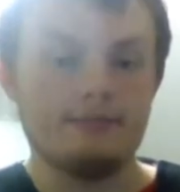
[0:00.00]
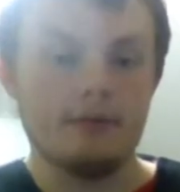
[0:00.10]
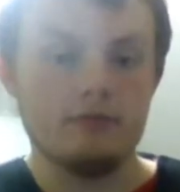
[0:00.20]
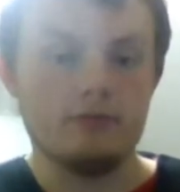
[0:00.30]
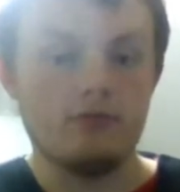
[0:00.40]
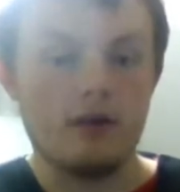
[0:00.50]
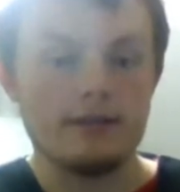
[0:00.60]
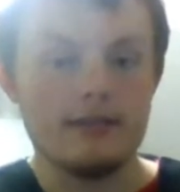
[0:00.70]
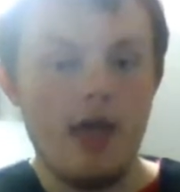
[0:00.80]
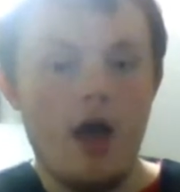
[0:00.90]
Bills
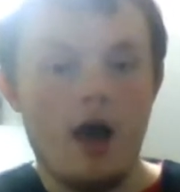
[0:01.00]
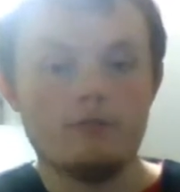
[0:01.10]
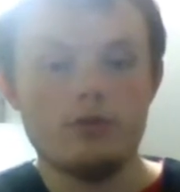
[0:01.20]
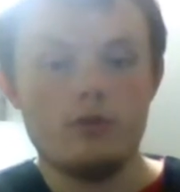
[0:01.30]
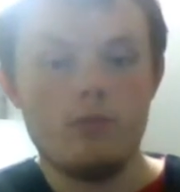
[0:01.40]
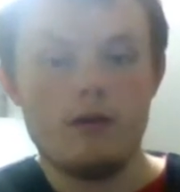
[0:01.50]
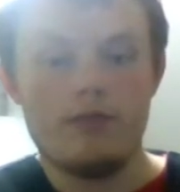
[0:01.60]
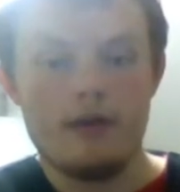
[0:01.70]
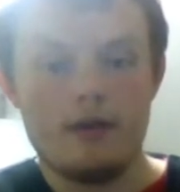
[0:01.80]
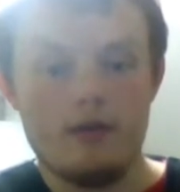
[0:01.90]
writes, I'm doing well,
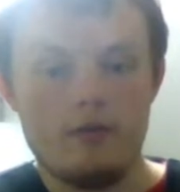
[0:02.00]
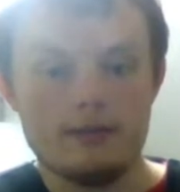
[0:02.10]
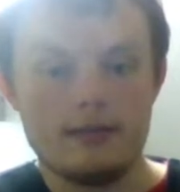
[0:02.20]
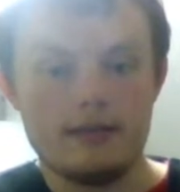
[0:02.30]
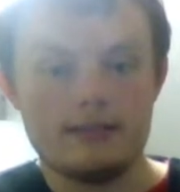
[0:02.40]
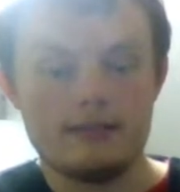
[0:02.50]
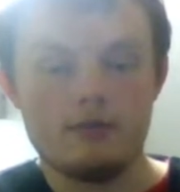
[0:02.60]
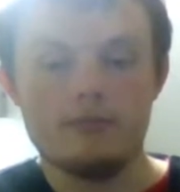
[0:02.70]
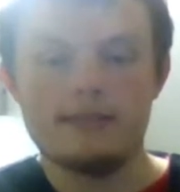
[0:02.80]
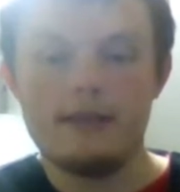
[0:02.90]
thank you, at Sunny
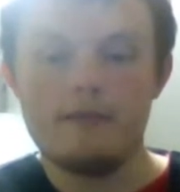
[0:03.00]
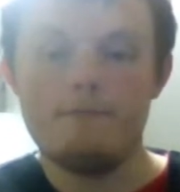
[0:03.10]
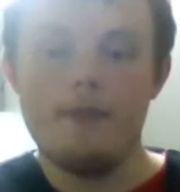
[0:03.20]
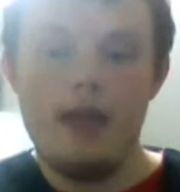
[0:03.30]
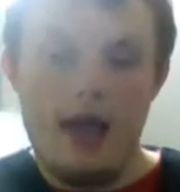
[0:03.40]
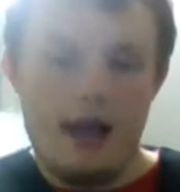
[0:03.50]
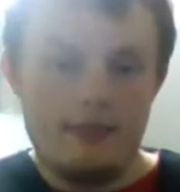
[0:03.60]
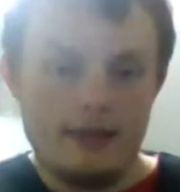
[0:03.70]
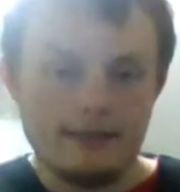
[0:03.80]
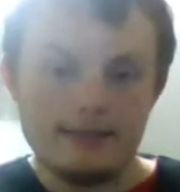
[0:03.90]
Stormy 7.
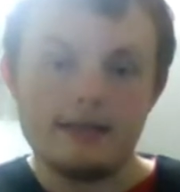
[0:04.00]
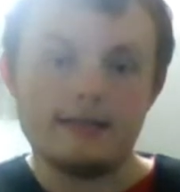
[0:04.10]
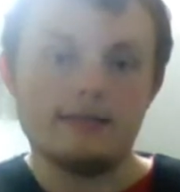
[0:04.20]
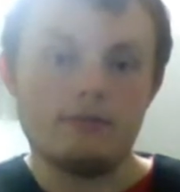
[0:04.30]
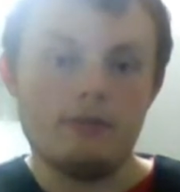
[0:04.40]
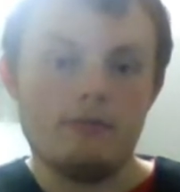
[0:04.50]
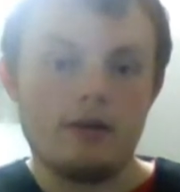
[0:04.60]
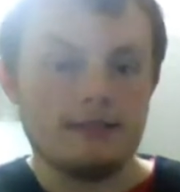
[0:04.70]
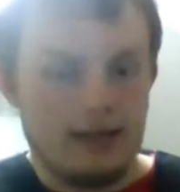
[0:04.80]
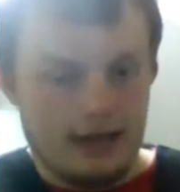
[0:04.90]
And then Sunny Stormy
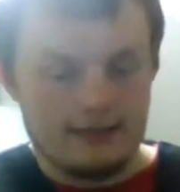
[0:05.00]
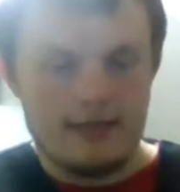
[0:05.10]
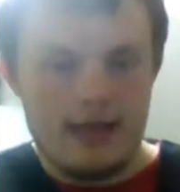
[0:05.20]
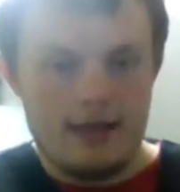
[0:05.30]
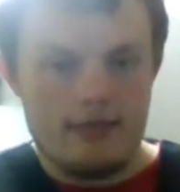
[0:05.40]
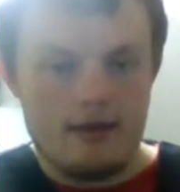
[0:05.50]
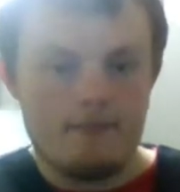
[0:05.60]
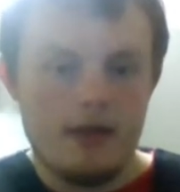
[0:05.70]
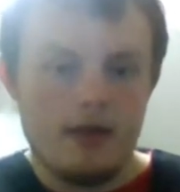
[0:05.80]
writes, glad to hear that.